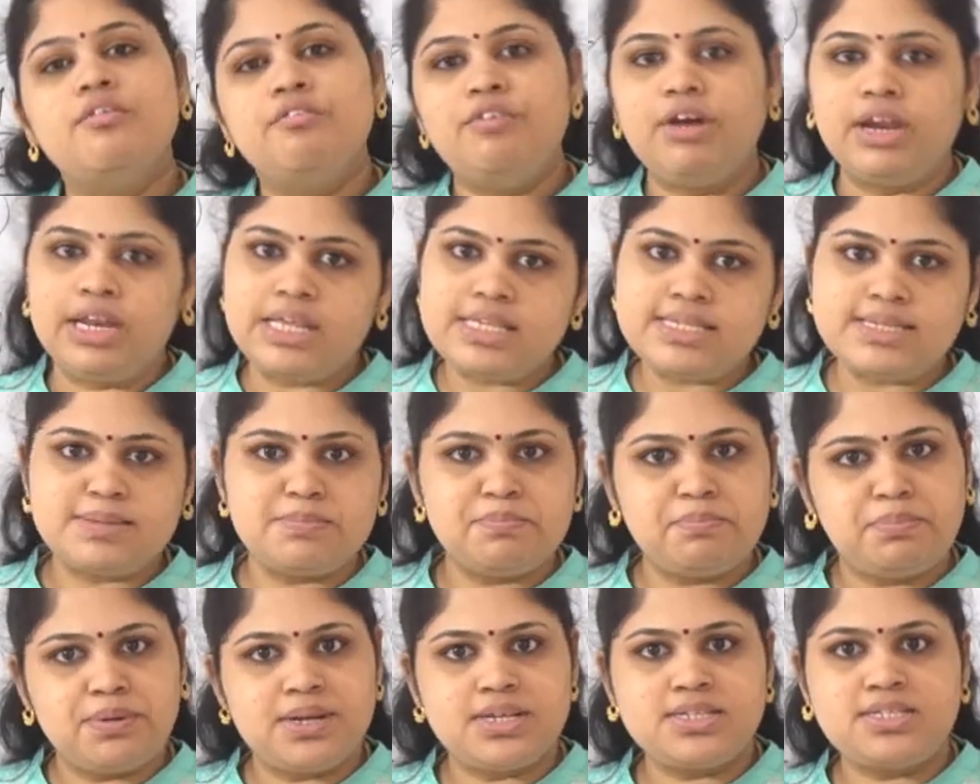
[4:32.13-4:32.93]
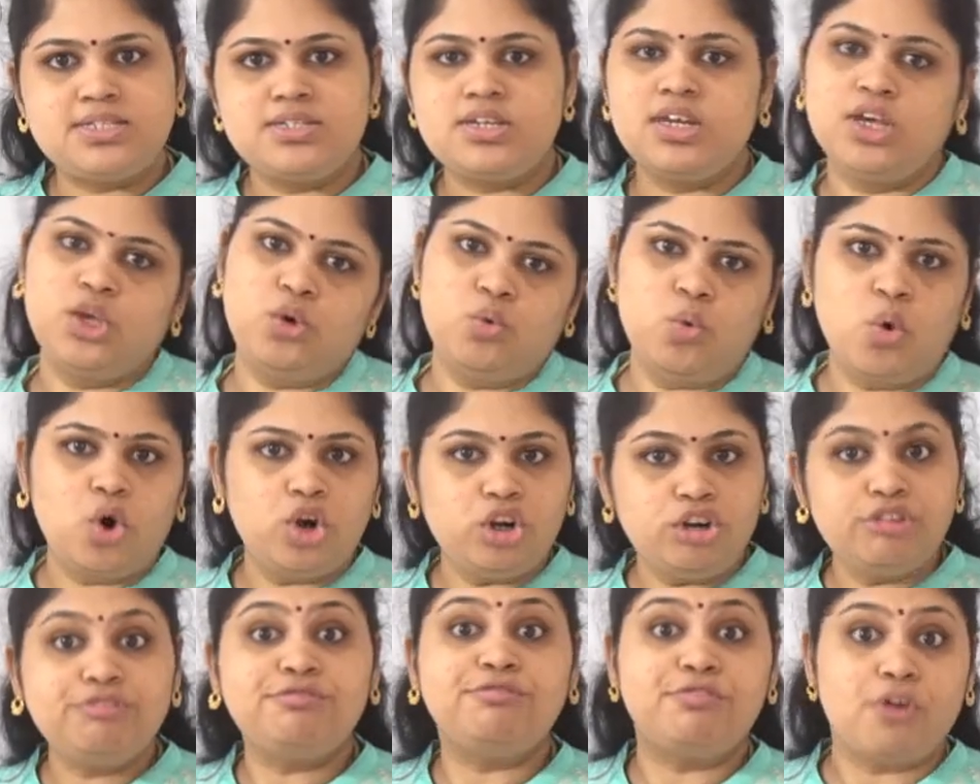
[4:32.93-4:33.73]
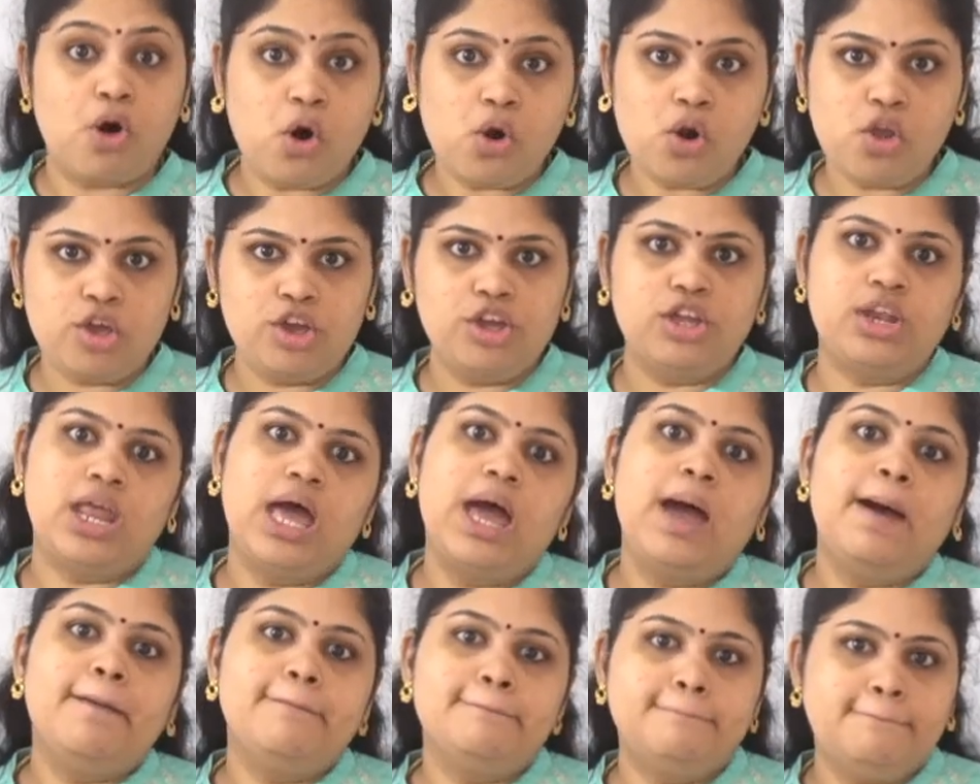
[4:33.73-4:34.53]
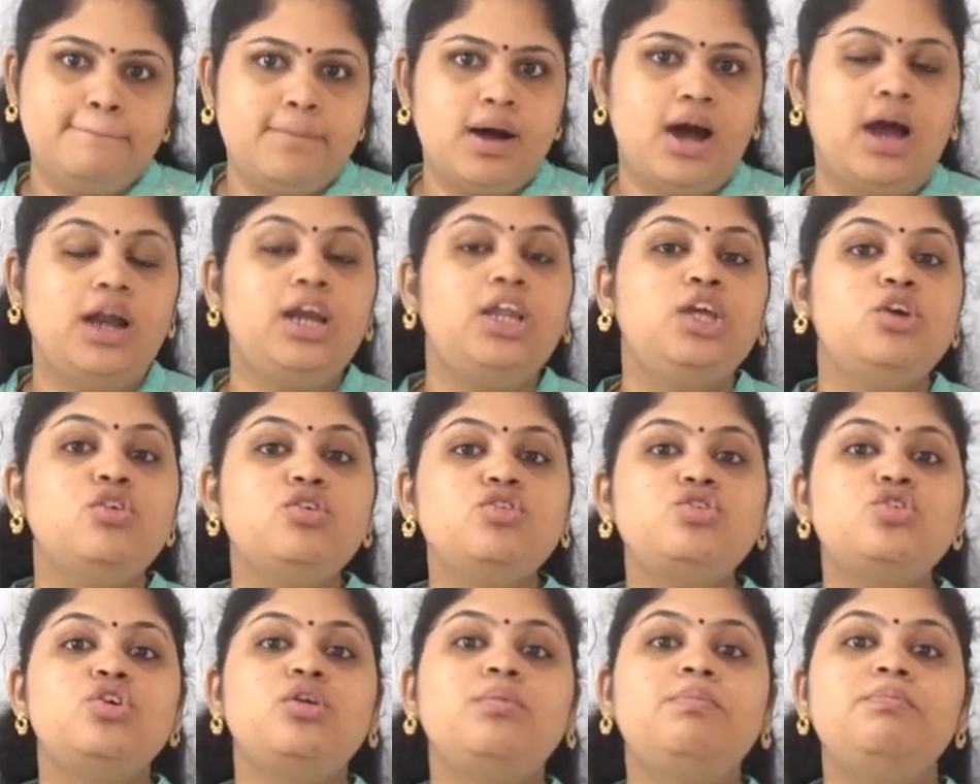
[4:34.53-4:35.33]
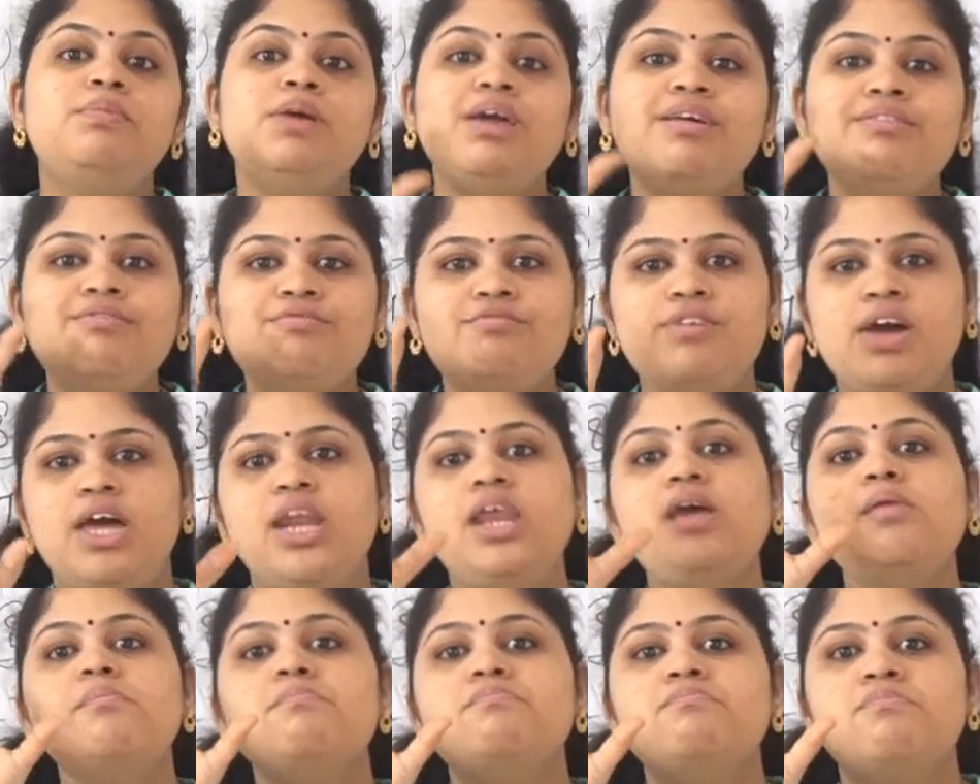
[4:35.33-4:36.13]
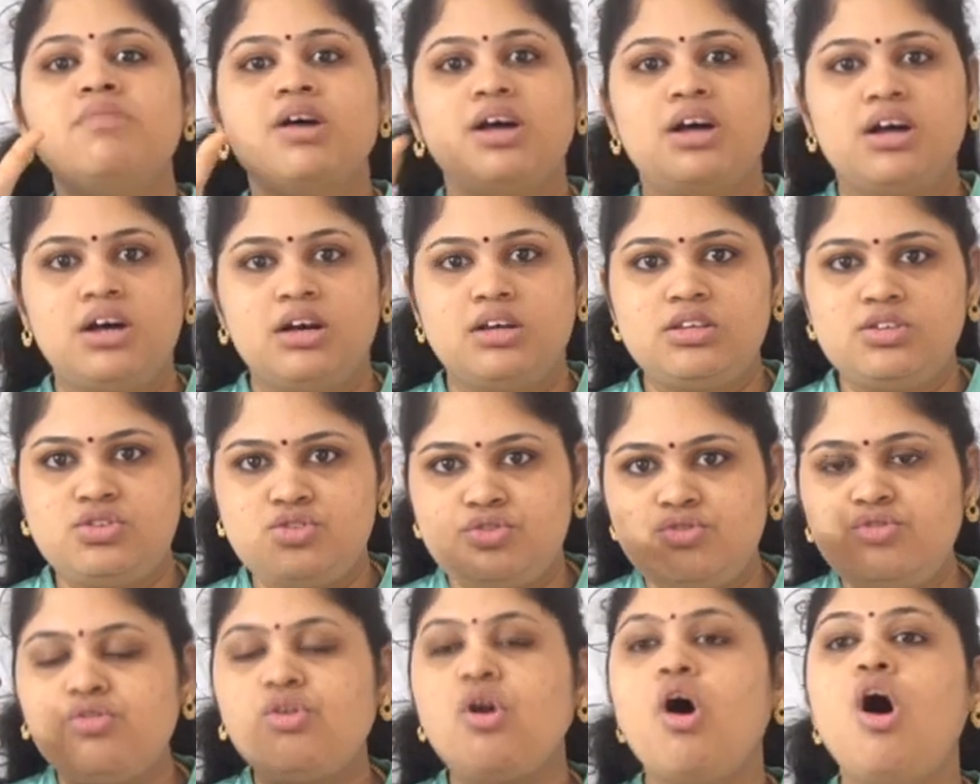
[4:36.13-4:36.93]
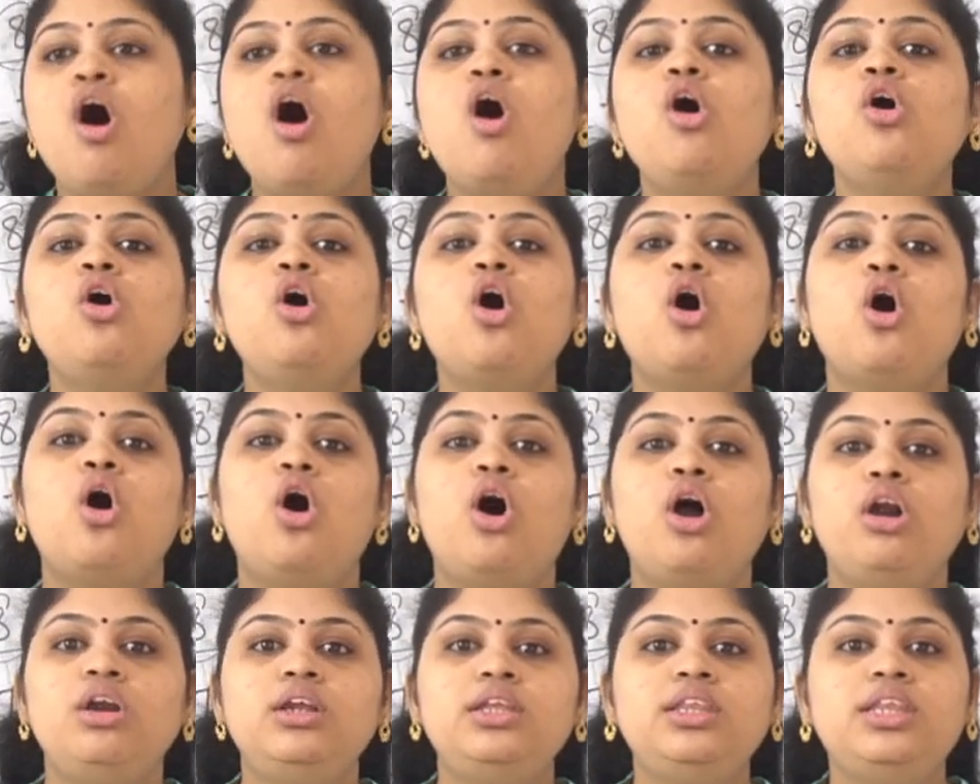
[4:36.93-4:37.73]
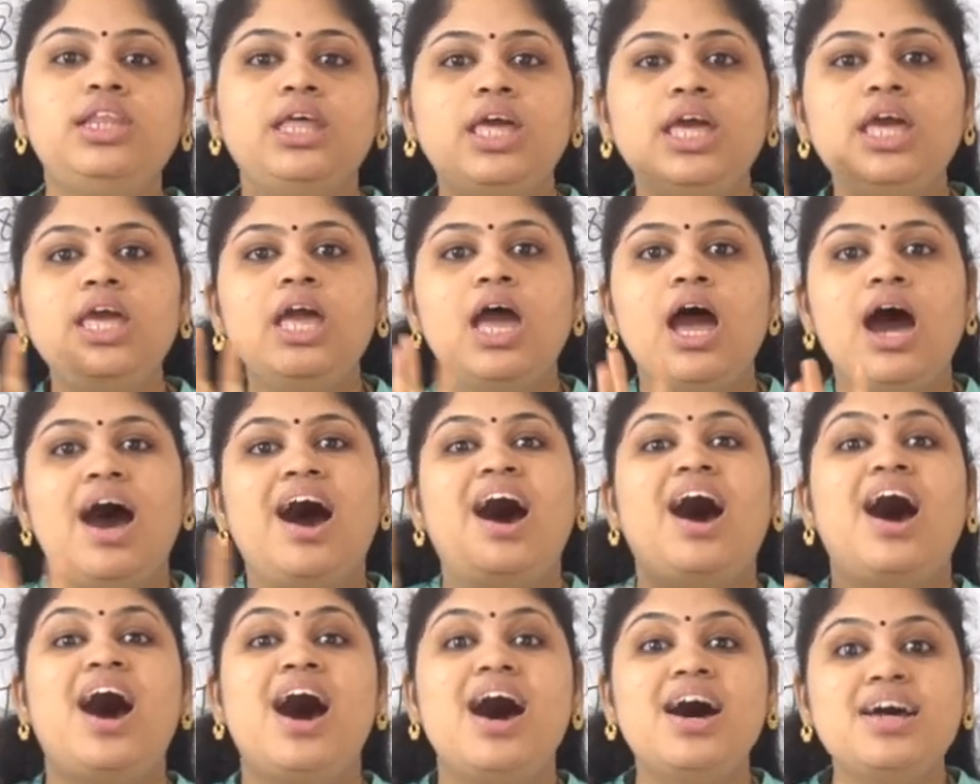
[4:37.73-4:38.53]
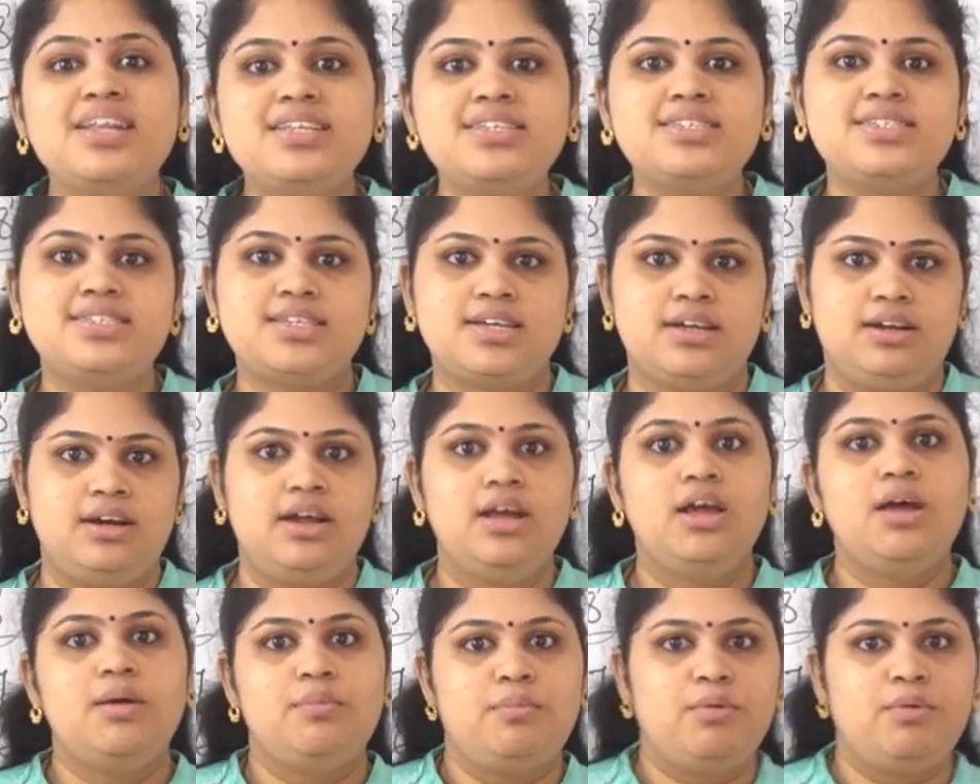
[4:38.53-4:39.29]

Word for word: very simplest trick, you want to follow it, but you should be very uh, strong on the answer.